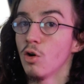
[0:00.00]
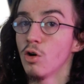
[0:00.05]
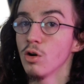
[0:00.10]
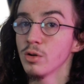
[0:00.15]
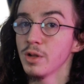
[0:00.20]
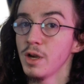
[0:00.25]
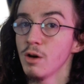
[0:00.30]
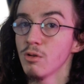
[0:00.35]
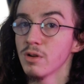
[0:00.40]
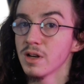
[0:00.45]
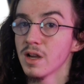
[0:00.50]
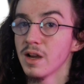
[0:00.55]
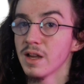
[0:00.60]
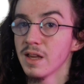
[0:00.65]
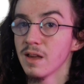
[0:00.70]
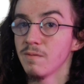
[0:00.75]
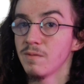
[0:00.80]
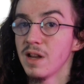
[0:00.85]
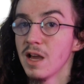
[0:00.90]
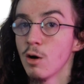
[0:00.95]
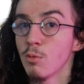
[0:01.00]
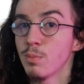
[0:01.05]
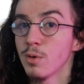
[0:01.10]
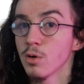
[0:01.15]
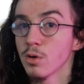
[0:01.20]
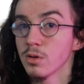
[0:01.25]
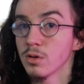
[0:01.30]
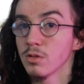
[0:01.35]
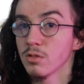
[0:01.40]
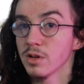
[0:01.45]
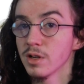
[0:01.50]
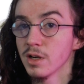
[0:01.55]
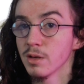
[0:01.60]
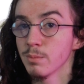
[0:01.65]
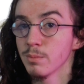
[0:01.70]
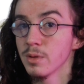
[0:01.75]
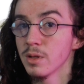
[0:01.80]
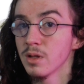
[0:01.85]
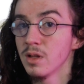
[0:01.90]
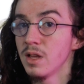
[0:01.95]
Audiio and I have now partnered up,
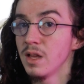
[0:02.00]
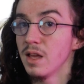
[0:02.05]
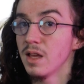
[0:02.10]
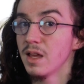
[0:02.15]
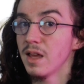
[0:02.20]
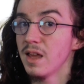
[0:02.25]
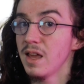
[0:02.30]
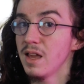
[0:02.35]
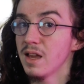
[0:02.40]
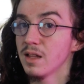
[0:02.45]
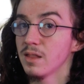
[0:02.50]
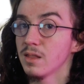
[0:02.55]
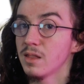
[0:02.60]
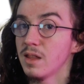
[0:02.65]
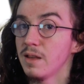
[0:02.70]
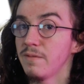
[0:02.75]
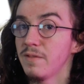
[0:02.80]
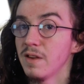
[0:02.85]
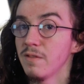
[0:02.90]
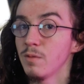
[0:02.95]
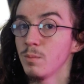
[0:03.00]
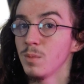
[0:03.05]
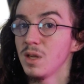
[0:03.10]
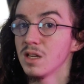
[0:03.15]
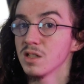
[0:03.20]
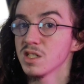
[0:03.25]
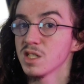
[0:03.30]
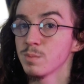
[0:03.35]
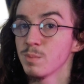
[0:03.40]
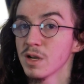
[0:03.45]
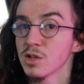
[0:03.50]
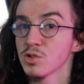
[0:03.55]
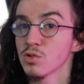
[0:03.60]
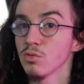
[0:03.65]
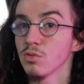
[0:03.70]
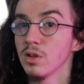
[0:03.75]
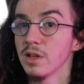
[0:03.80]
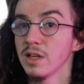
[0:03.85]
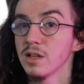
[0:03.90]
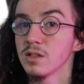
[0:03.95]
and they've given me a
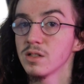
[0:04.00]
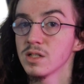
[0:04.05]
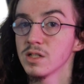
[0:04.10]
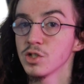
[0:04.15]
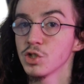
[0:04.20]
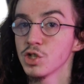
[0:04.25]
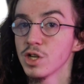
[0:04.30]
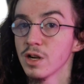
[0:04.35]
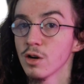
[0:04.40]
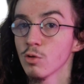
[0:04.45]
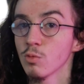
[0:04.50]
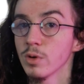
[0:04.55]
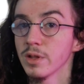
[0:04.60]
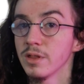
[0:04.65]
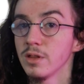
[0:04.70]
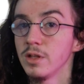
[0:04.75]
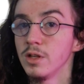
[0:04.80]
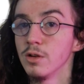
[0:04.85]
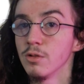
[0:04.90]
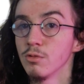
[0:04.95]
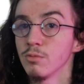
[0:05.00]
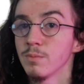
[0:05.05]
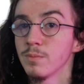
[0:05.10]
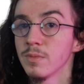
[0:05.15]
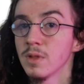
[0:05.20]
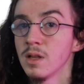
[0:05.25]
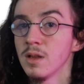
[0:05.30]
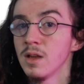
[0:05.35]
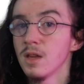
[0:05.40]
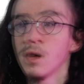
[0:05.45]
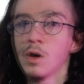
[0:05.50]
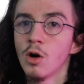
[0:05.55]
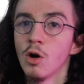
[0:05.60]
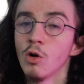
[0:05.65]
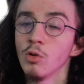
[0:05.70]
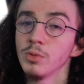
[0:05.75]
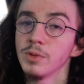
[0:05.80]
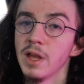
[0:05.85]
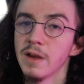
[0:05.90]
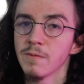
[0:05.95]
special link to share with you.
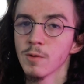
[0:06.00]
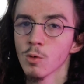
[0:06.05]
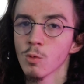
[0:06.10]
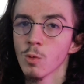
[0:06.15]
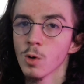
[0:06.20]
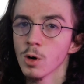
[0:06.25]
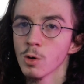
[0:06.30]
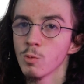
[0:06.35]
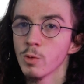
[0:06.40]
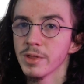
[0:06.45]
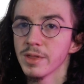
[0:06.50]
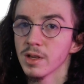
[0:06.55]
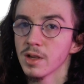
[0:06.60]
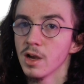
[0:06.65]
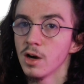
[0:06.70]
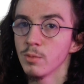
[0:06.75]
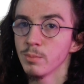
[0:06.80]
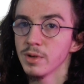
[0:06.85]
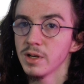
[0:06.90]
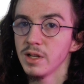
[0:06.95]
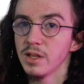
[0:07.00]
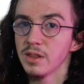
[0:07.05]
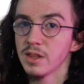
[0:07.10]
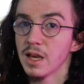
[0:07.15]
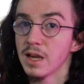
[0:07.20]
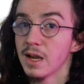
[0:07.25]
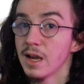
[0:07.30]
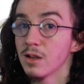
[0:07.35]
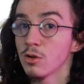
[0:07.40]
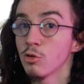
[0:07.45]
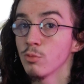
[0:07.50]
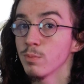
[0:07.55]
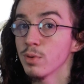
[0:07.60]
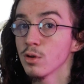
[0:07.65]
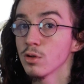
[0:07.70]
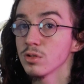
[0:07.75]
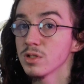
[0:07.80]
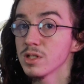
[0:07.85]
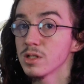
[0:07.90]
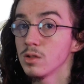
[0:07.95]
I'll never work with a company that I don't
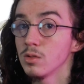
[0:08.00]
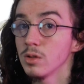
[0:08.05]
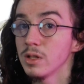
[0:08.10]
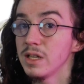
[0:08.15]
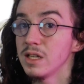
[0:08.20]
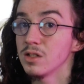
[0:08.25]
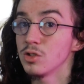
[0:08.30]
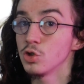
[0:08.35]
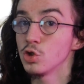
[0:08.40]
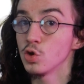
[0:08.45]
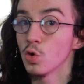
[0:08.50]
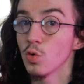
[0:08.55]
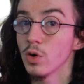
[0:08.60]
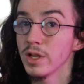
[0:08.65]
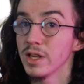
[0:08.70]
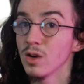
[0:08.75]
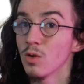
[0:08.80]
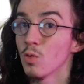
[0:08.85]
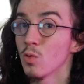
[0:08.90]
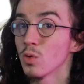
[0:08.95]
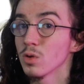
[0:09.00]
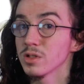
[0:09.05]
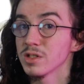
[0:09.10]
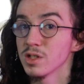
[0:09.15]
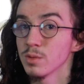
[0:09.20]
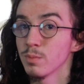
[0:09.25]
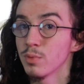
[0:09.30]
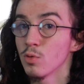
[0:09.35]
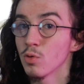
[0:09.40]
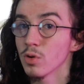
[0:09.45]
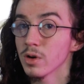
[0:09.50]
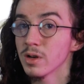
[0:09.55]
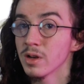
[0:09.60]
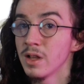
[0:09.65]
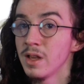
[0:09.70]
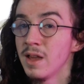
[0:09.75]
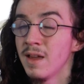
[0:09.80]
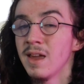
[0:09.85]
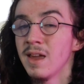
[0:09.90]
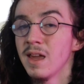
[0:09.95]
personally enjoy or support.
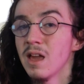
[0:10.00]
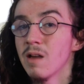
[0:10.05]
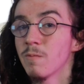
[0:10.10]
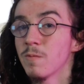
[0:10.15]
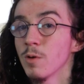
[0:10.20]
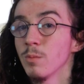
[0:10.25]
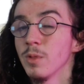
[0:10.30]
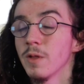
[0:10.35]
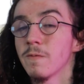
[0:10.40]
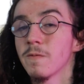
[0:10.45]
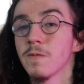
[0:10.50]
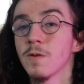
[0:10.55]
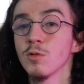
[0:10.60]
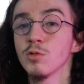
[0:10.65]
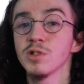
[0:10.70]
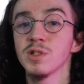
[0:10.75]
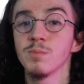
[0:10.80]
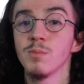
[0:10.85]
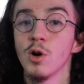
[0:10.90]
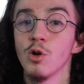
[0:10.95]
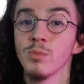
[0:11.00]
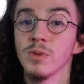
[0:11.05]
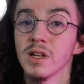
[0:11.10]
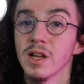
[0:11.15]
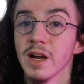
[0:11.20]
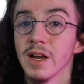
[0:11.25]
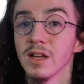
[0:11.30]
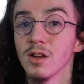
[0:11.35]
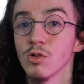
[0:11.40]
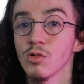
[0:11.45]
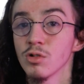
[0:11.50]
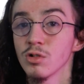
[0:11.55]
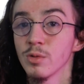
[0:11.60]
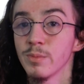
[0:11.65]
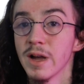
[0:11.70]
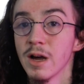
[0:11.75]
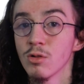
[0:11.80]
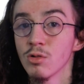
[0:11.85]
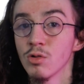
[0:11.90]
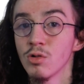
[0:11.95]
And from the first moment I heard
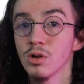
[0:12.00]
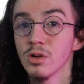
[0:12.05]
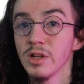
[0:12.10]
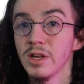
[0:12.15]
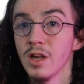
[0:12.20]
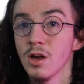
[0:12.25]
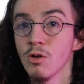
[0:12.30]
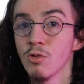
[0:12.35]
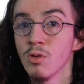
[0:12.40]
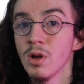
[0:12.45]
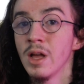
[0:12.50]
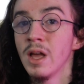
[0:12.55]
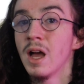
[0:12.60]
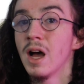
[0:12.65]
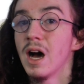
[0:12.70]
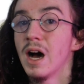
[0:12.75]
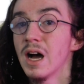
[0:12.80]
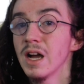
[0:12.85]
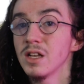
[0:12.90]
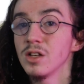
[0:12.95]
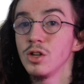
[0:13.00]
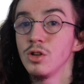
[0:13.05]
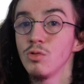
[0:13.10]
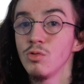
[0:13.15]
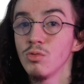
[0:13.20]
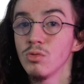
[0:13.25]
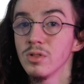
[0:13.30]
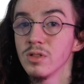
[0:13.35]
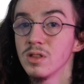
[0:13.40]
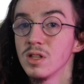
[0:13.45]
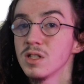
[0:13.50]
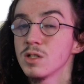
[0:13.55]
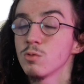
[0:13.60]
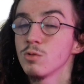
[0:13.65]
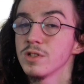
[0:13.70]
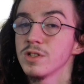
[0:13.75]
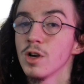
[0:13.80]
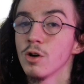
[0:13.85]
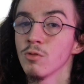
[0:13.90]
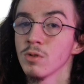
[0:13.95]
about Audiio, I knew this
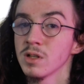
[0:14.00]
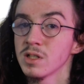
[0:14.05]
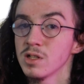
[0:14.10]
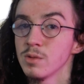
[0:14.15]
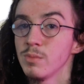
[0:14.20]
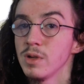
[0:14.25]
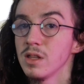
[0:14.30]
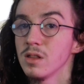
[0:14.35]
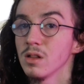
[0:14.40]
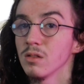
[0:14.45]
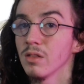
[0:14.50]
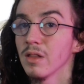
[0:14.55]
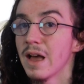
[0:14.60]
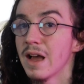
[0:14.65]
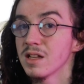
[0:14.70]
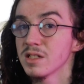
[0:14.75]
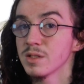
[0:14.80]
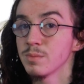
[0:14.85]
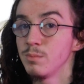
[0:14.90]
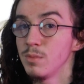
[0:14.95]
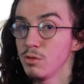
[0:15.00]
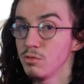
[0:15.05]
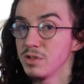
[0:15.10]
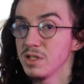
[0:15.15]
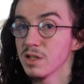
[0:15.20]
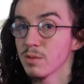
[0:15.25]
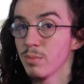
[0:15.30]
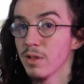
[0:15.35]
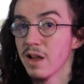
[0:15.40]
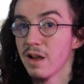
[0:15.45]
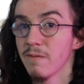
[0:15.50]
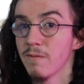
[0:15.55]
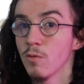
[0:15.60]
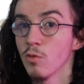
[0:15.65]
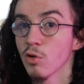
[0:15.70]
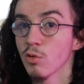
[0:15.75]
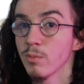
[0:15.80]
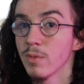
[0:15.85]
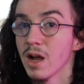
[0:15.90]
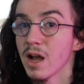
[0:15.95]
was going to be the last music
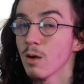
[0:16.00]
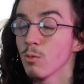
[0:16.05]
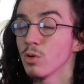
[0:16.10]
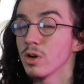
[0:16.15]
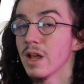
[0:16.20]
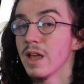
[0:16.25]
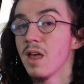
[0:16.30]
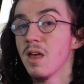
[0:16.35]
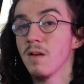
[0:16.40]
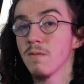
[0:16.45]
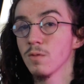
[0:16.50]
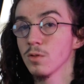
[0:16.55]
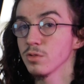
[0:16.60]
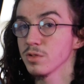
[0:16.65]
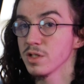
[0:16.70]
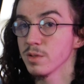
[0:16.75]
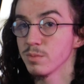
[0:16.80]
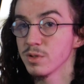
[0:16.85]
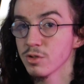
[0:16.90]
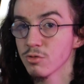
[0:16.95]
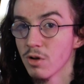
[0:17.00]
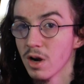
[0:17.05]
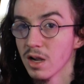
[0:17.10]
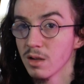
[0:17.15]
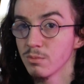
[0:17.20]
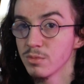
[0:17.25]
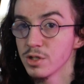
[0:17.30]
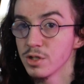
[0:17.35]
platform I would ever subscribe